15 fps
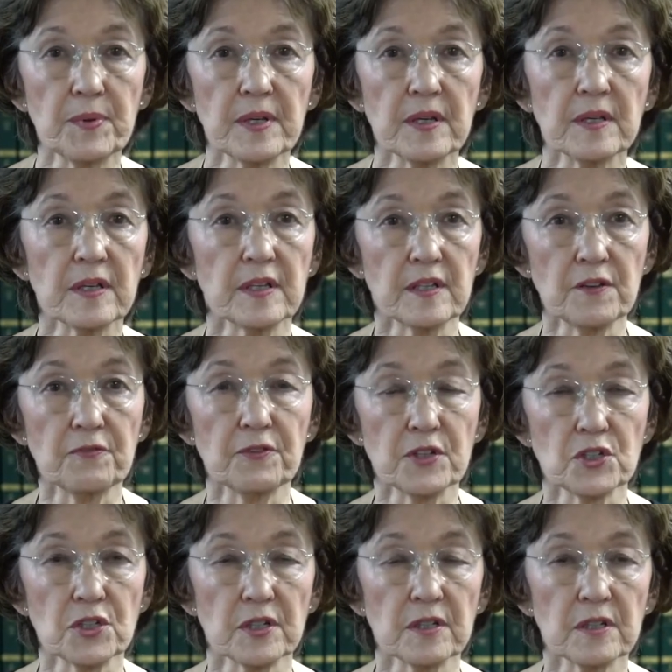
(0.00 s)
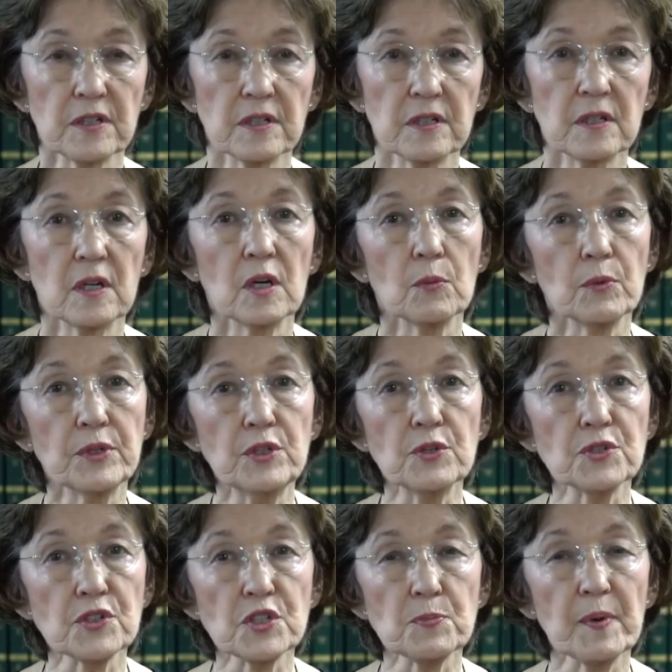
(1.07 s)
being inefficient. When you
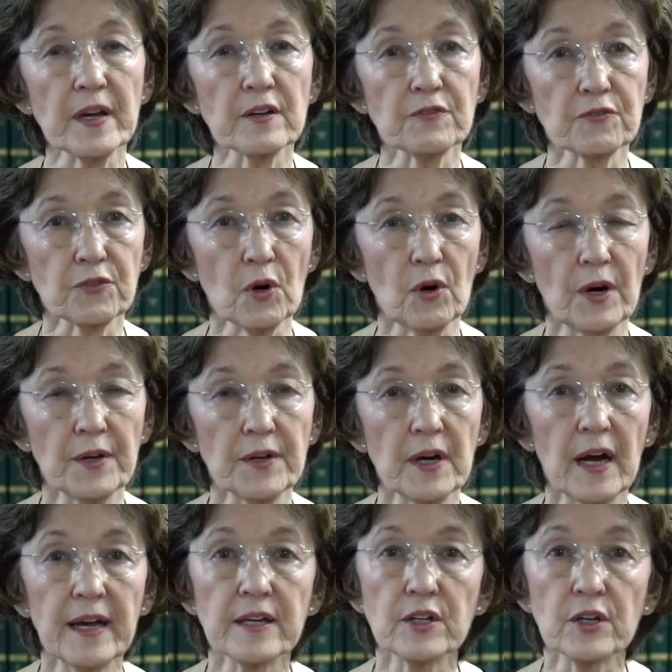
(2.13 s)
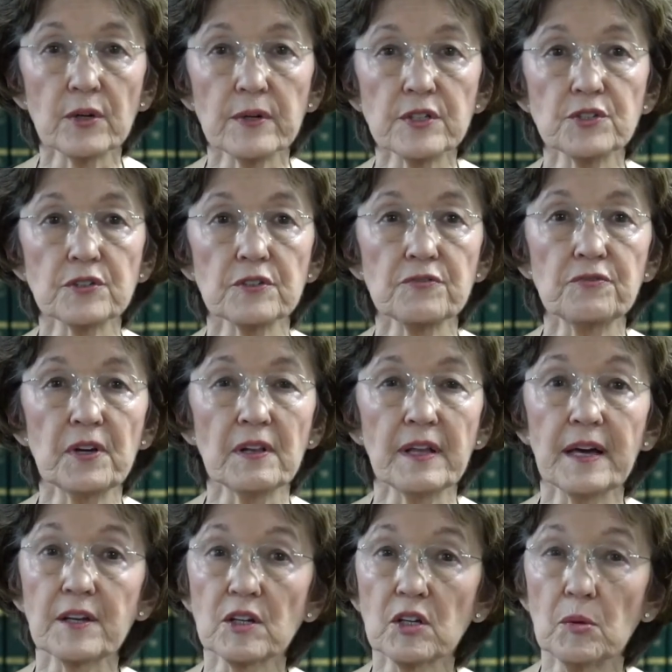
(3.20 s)
suspect fraud, I encourage you to fill
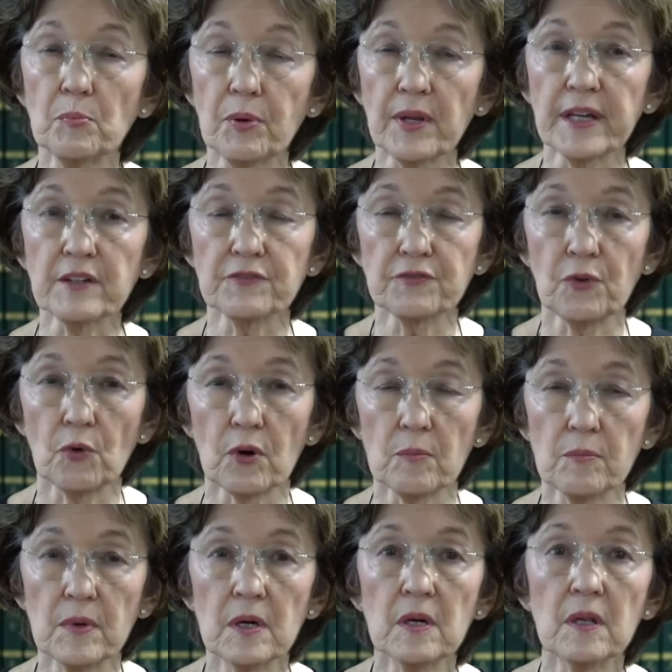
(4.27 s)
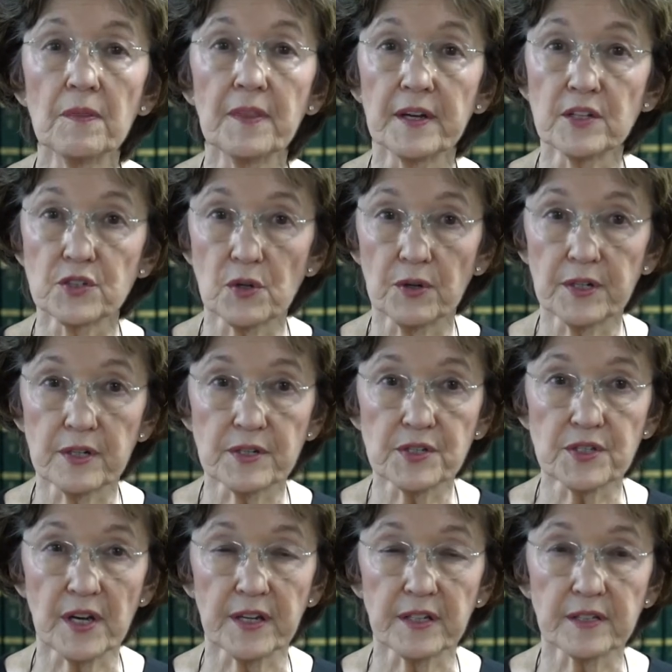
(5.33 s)
out a complaint form that is on our
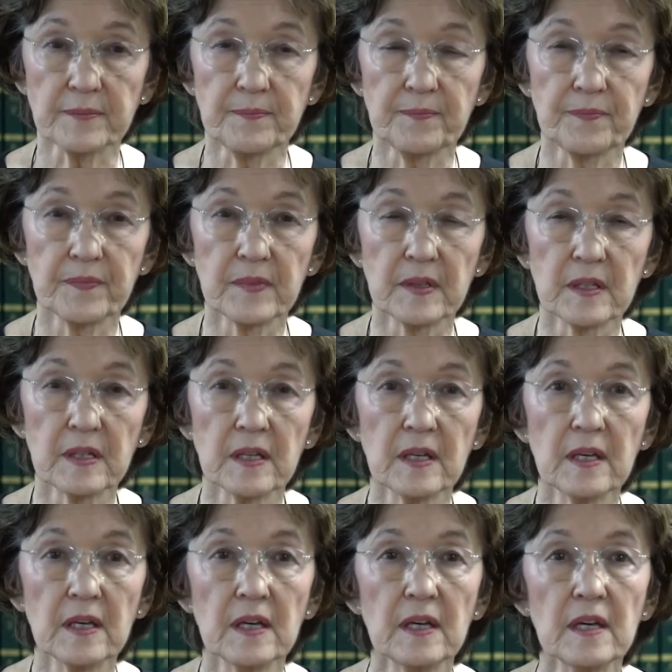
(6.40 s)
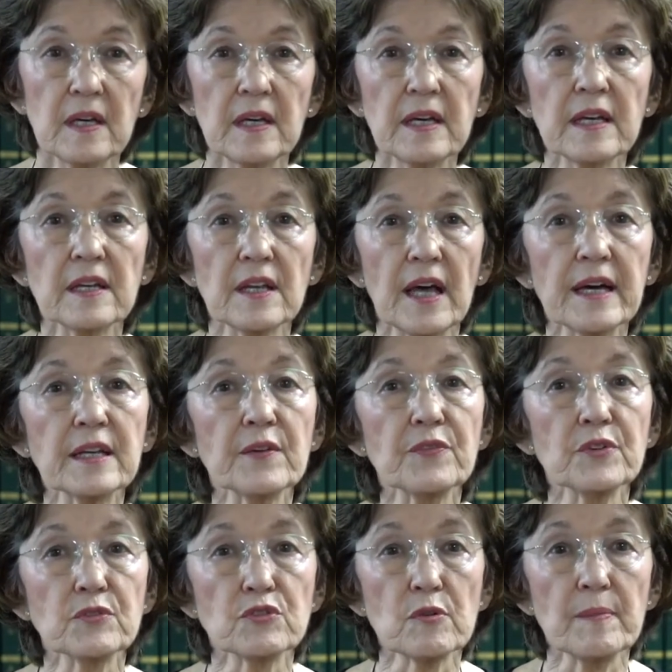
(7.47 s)
site. In light of
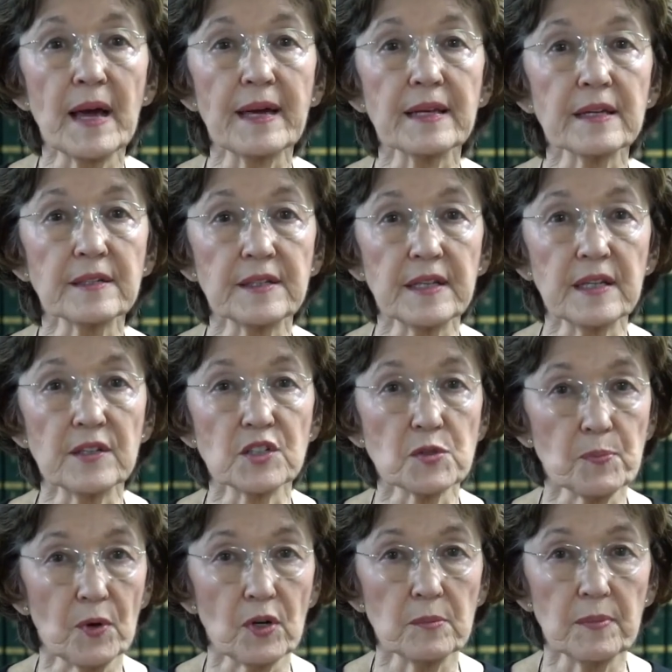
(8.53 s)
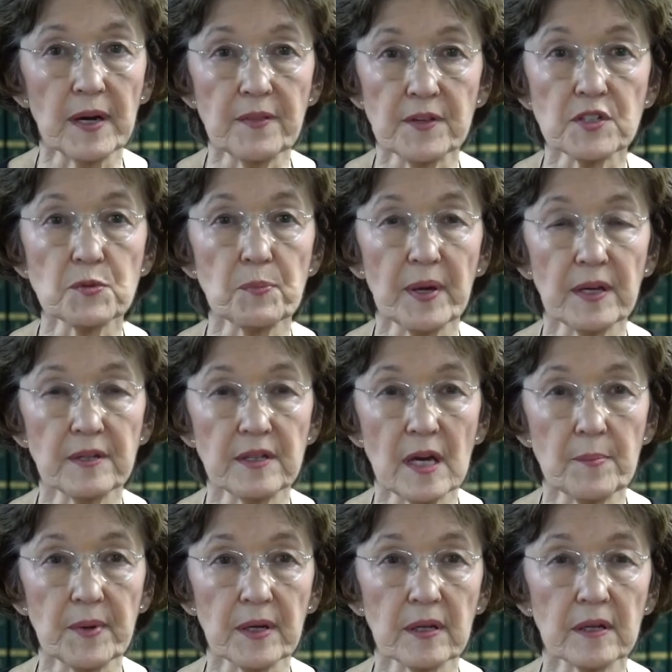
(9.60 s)
the dramatic needs spawned by this
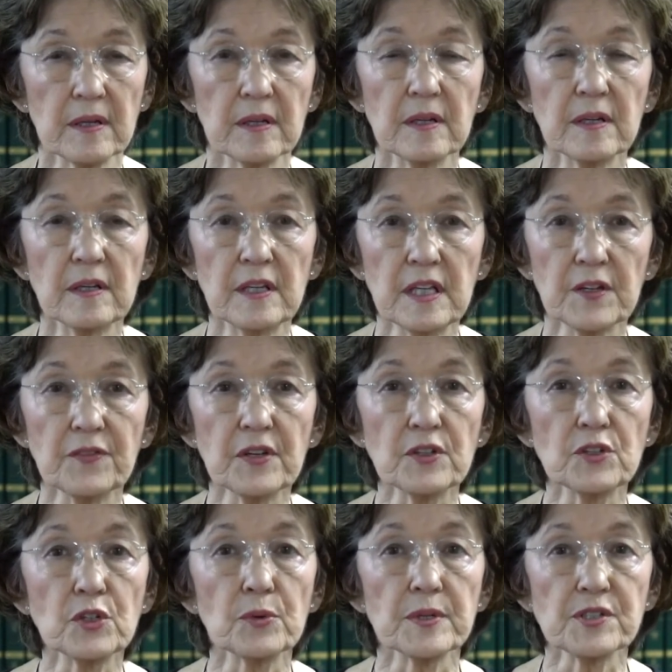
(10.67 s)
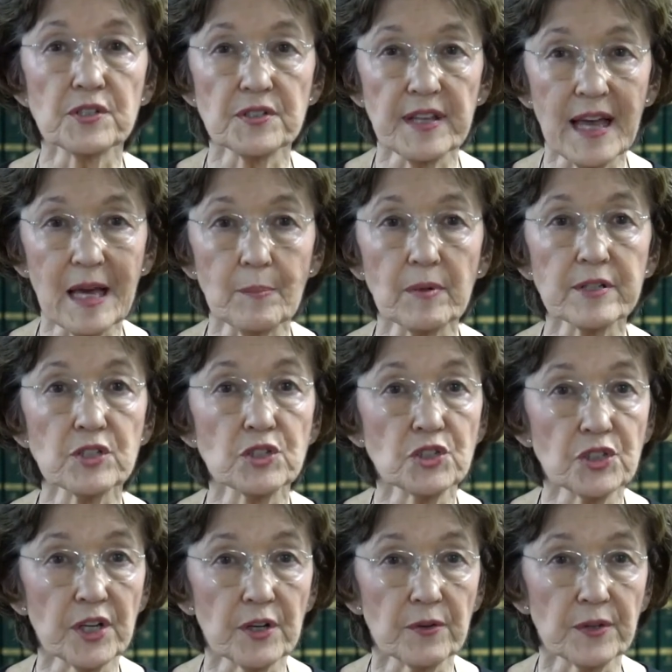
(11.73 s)
pandemic, giving to established
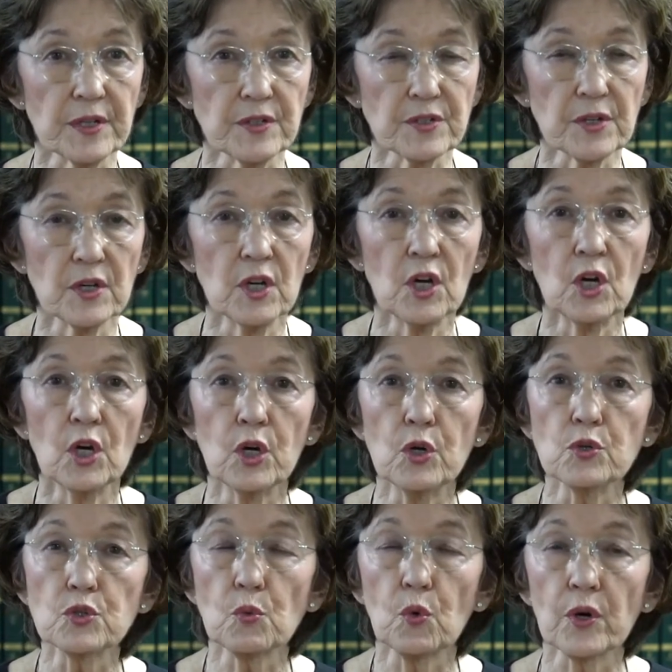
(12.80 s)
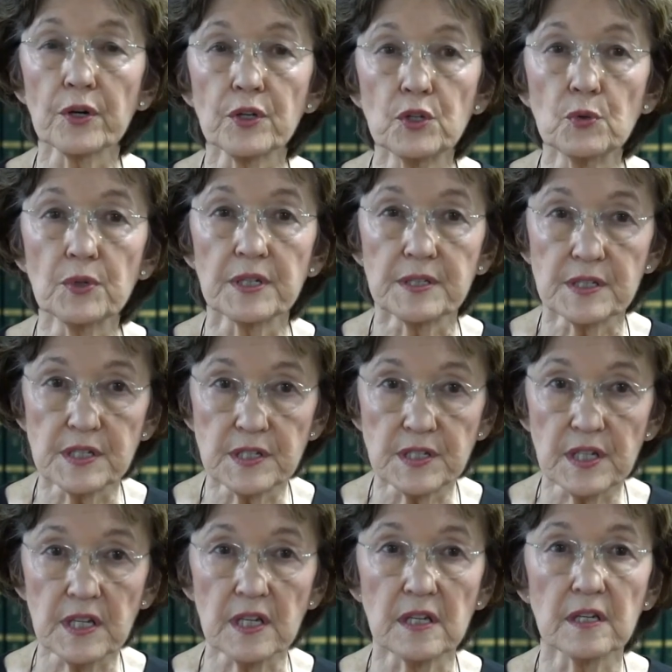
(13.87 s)
charities whose work you can
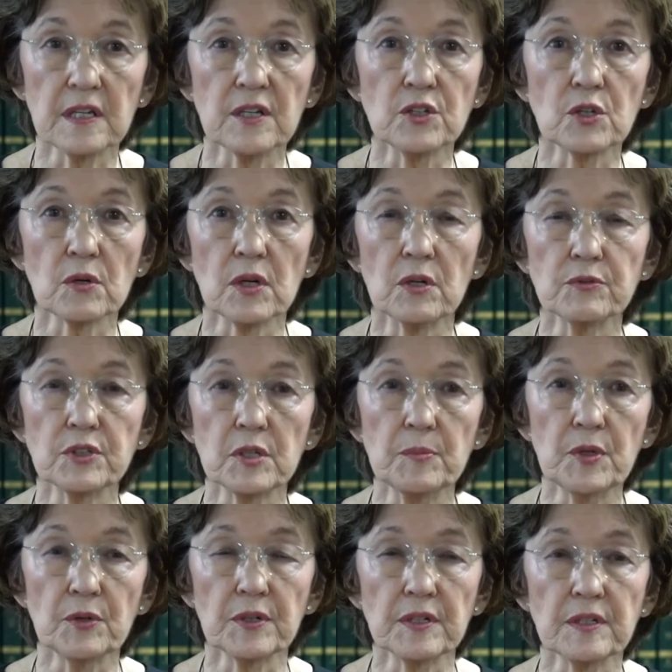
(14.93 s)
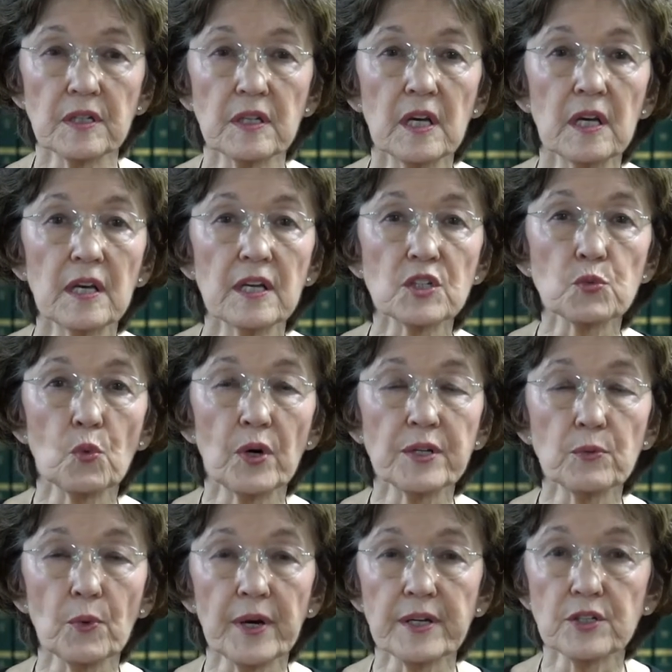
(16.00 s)
see in your own community is
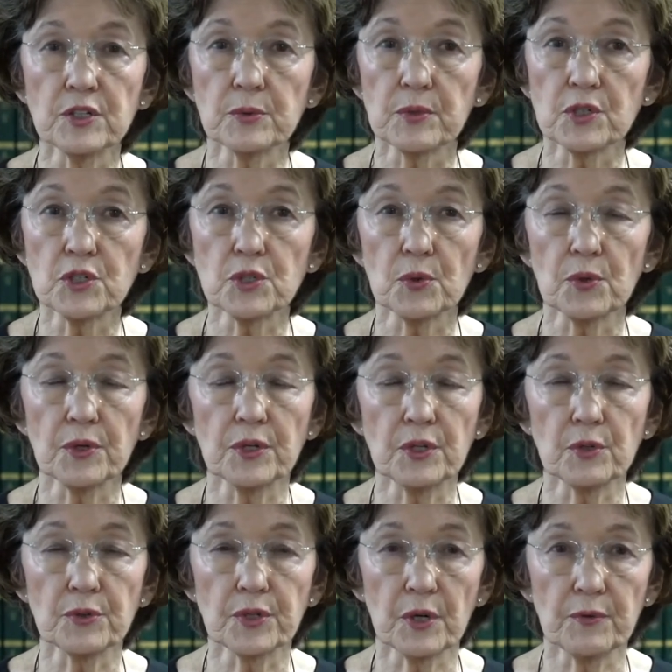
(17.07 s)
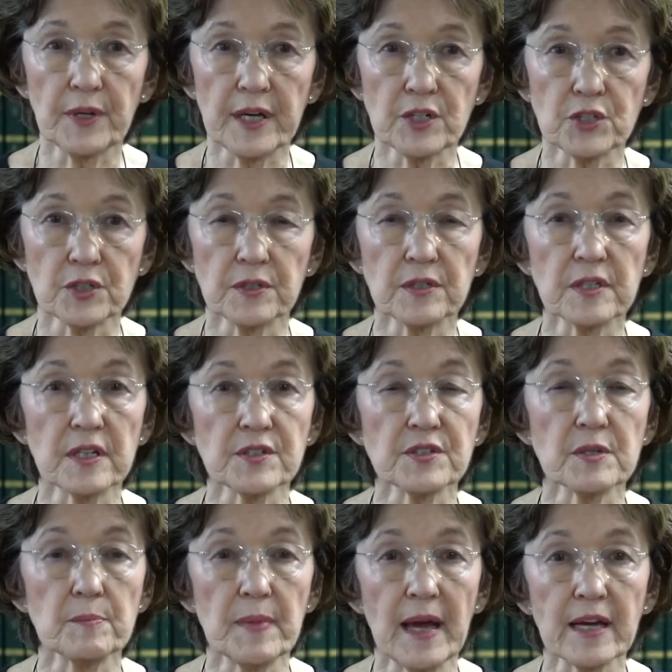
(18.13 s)
one way to assure your donation does
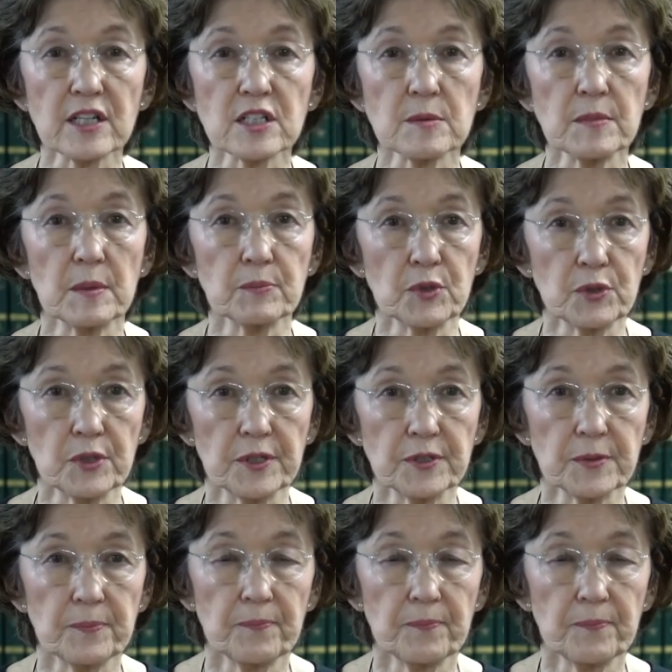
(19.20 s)
the maximum good.